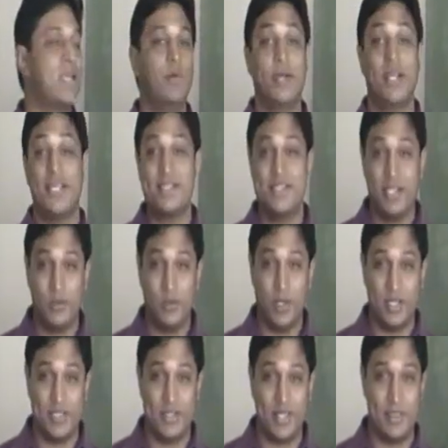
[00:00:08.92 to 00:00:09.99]
what I said
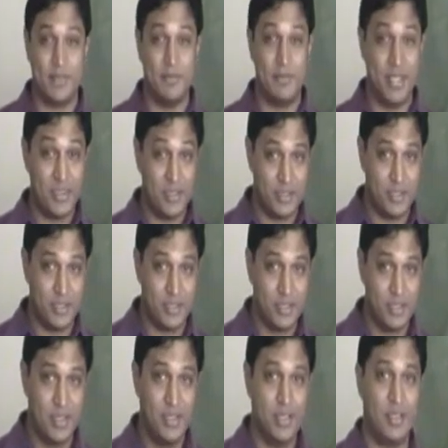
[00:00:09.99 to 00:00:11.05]
was that the
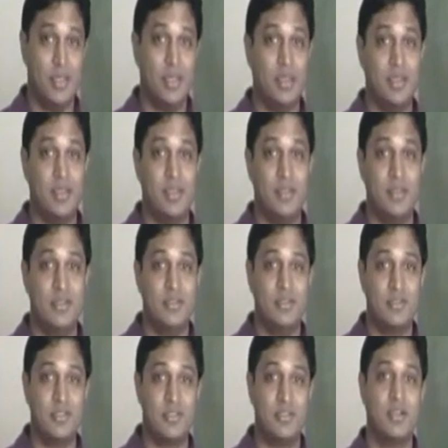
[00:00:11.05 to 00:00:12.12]
method
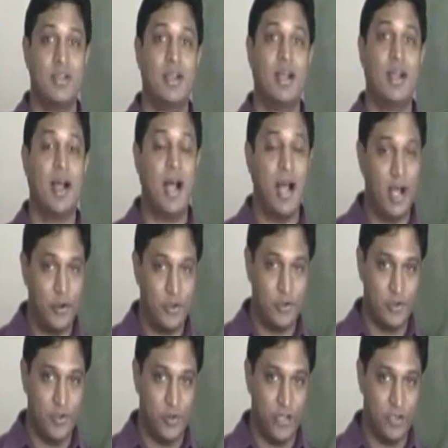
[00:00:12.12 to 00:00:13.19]
is how
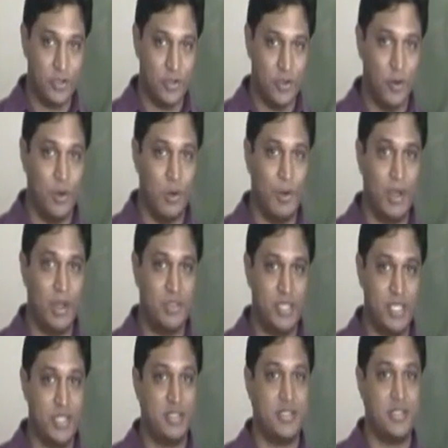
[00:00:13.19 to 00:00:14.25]
you're going to go
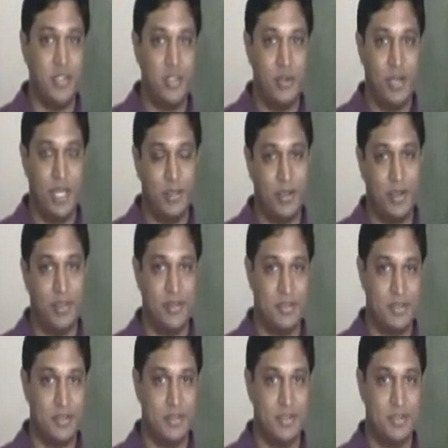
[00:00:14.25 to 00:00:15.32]
about testing your
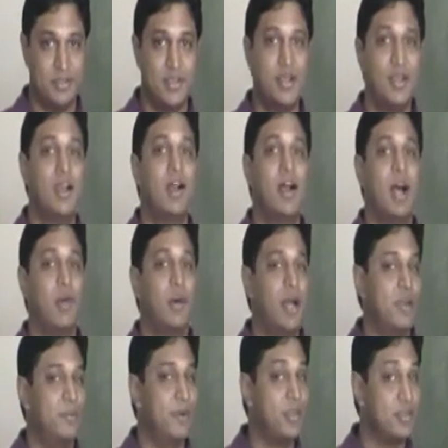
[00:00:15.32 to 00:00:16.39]
hypothesis. Our
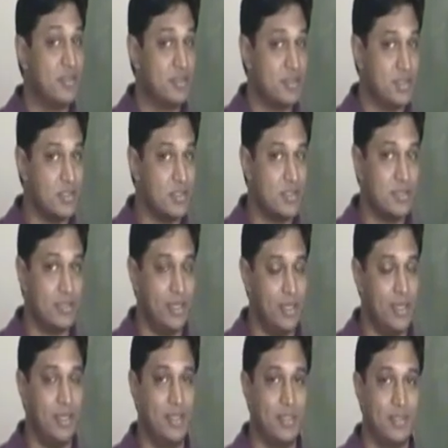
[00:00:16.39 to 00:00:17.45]
hypothesis
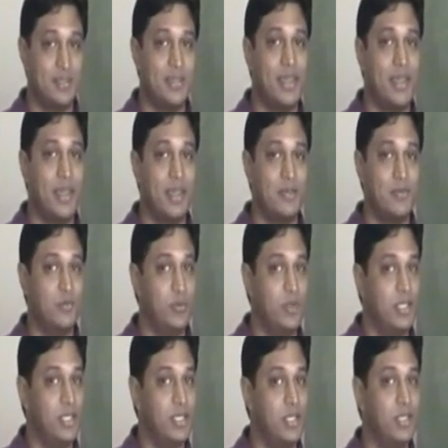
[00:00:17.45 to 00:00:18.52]
is that
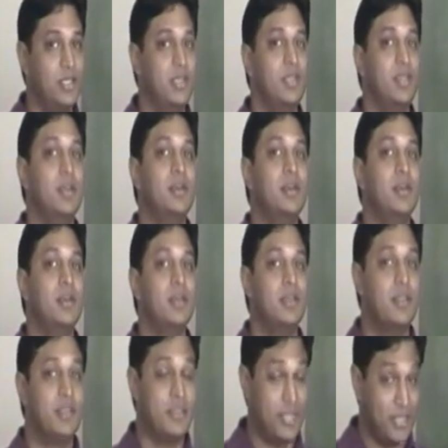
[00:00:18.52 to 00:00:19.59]
we
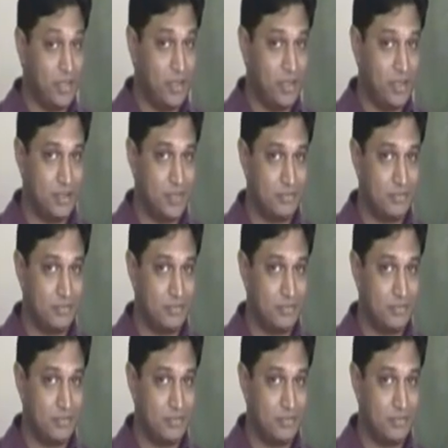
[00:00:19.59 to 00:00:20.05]
think